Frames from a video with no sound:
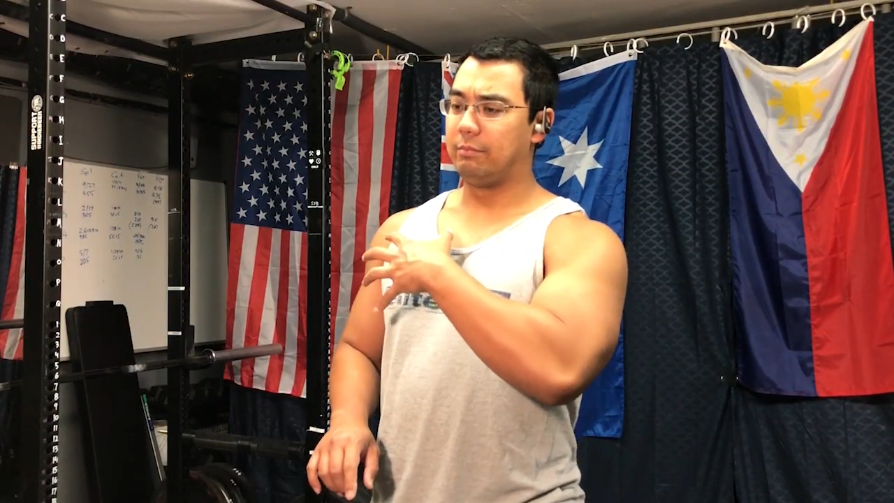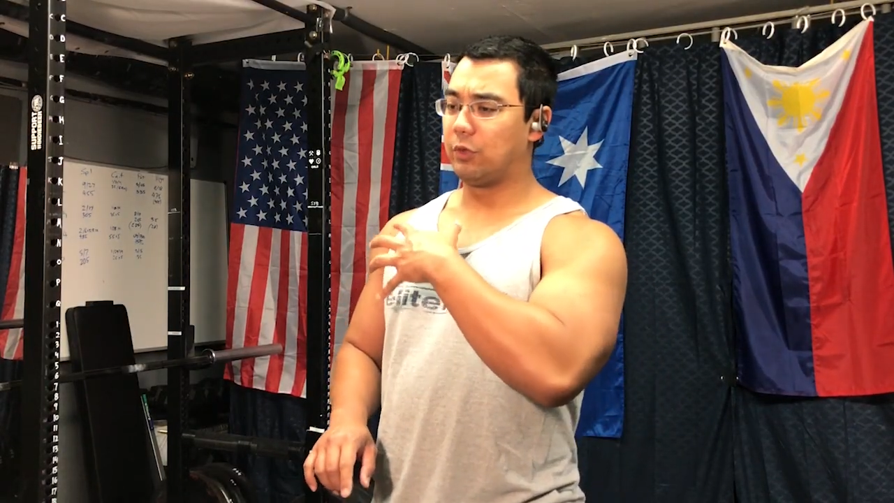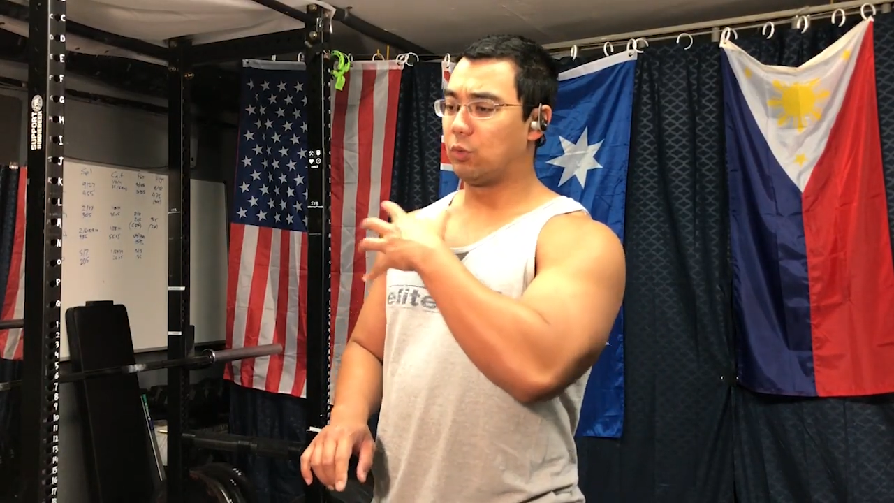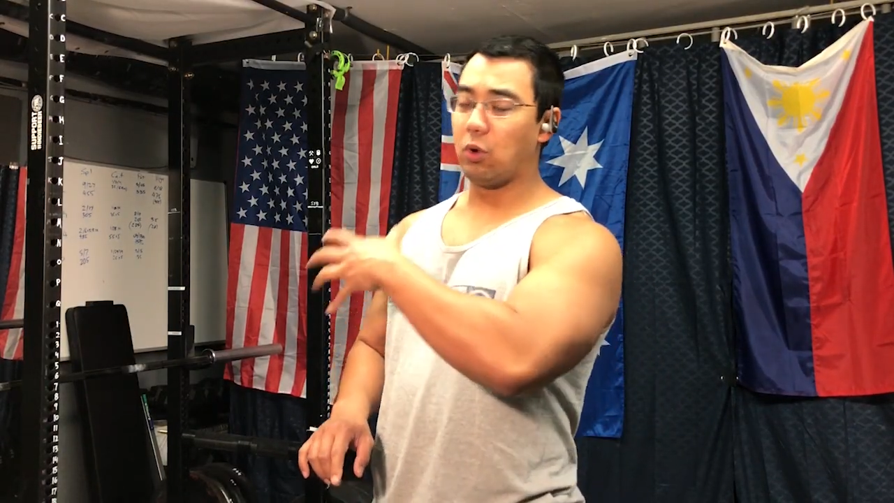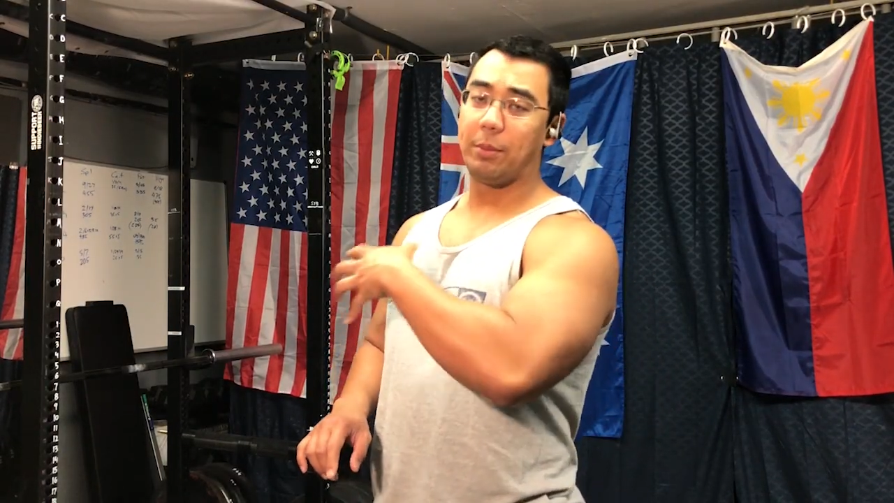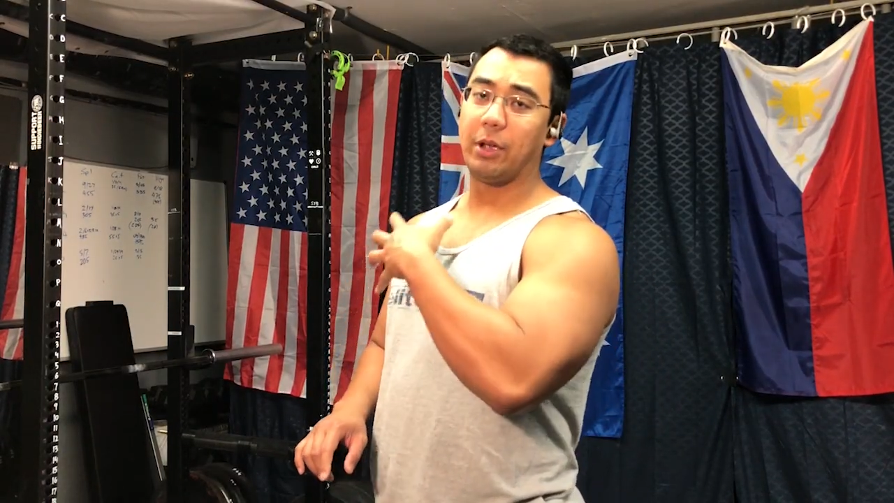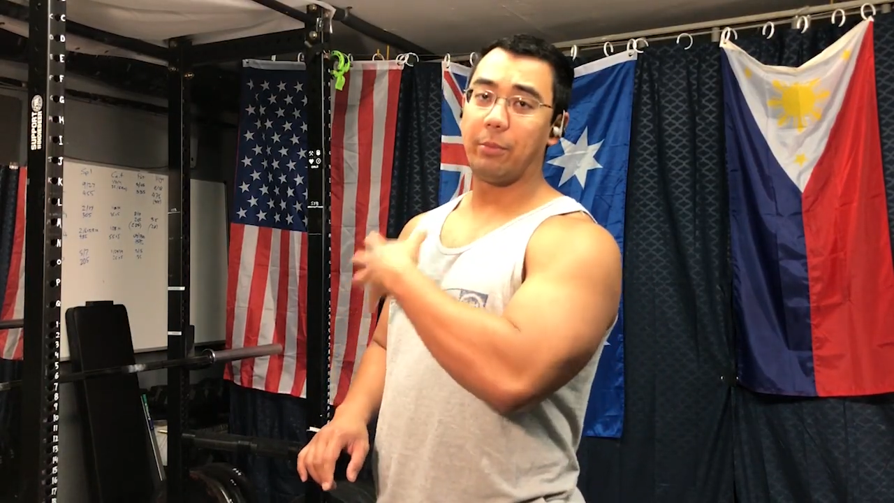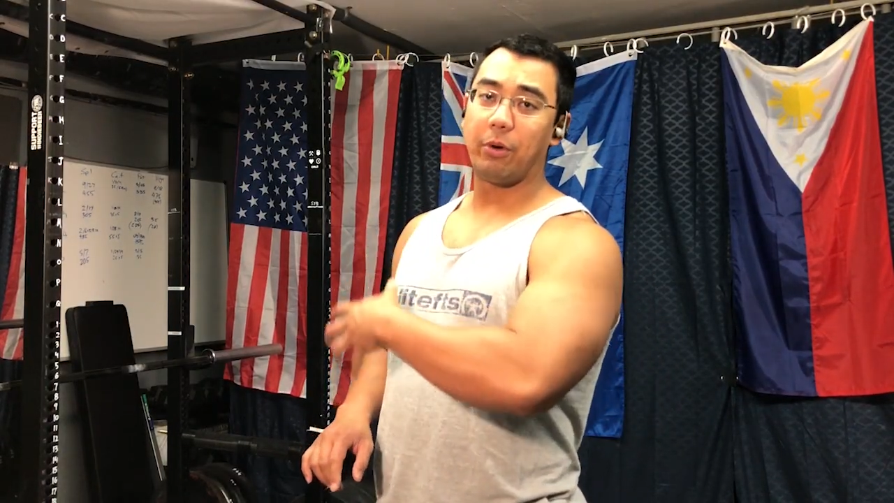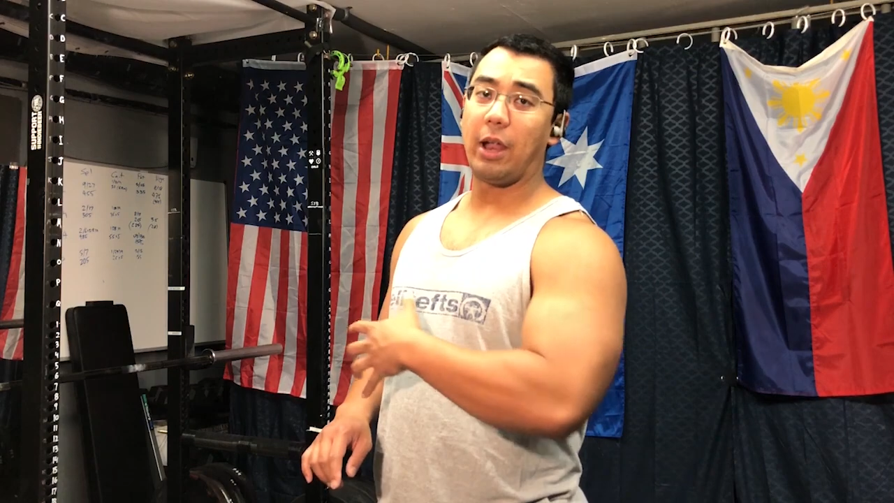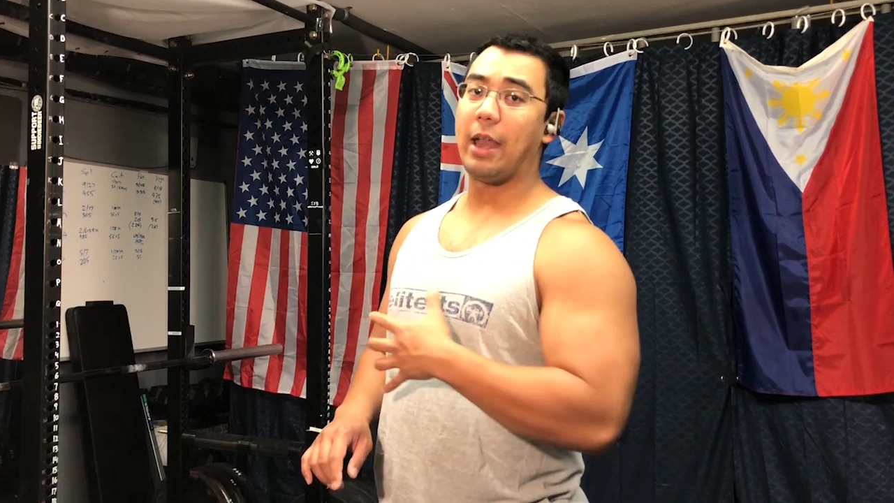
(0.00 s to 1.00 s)
Just warming
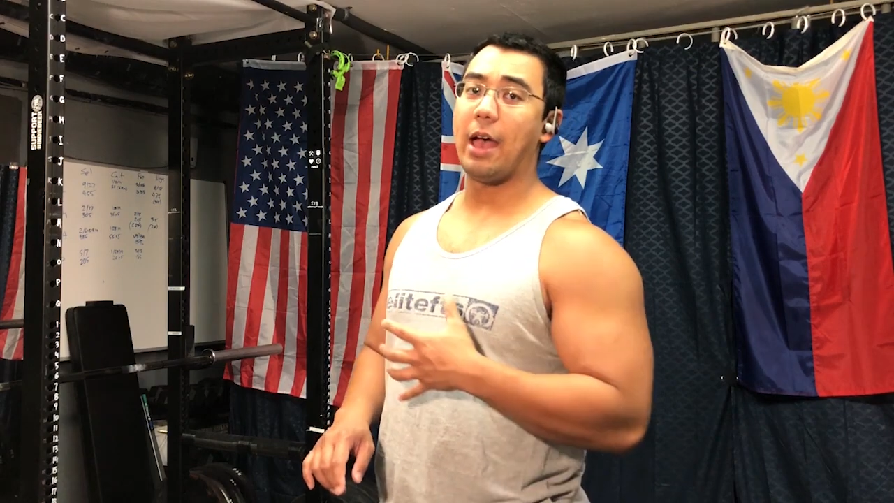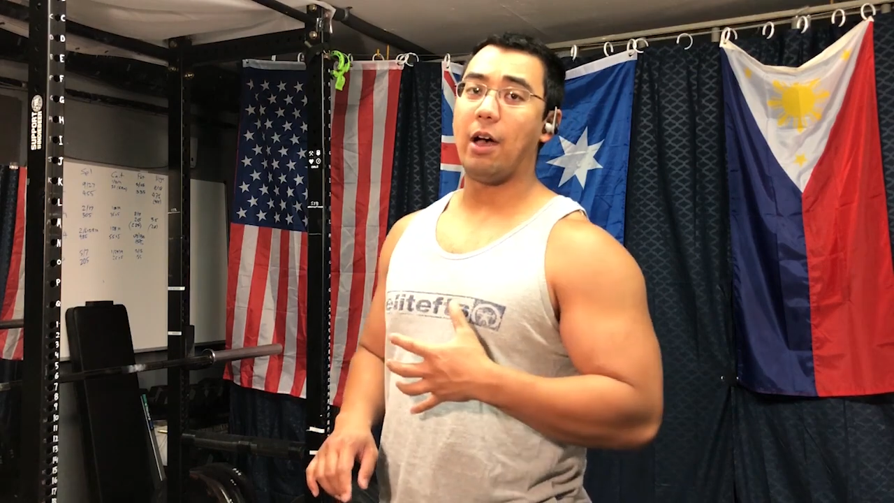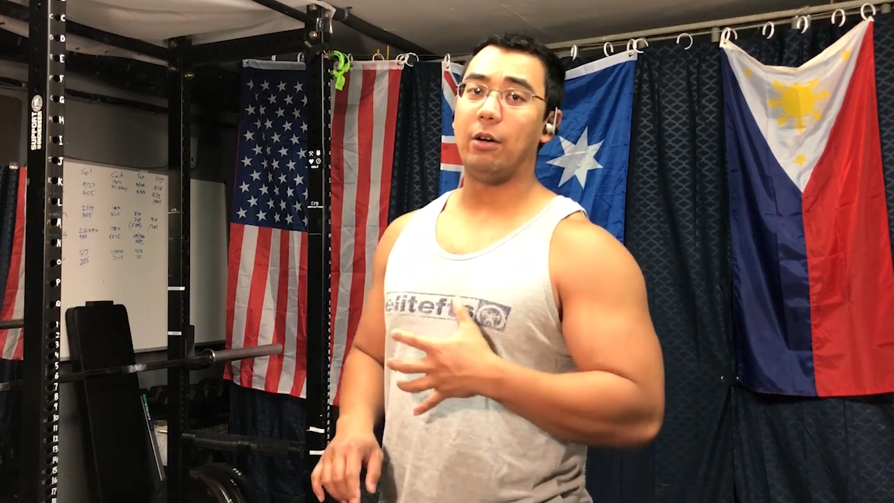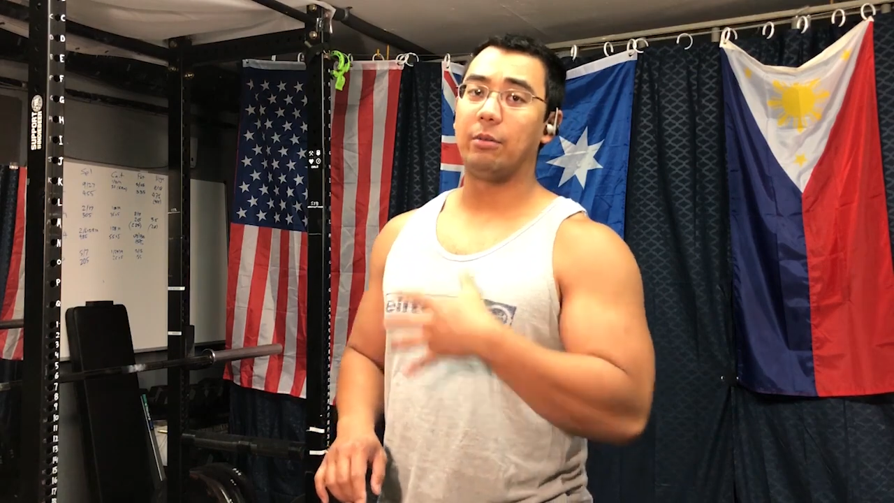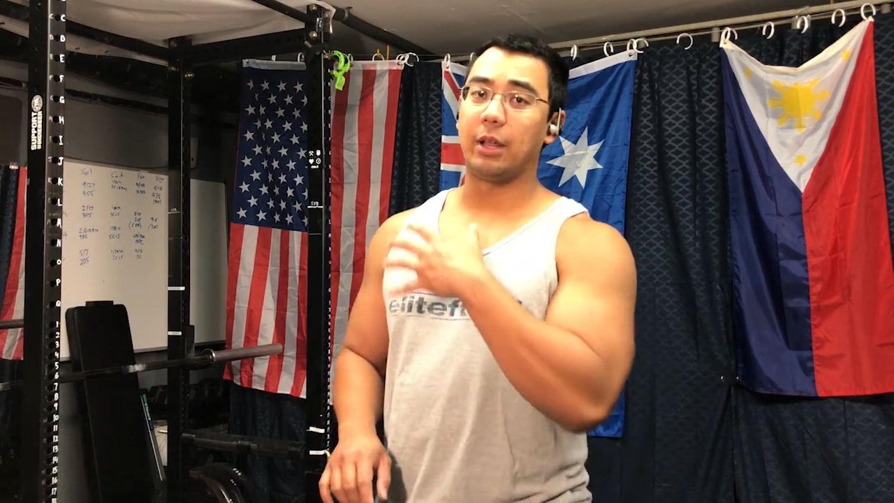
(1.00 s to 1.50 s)
up right now,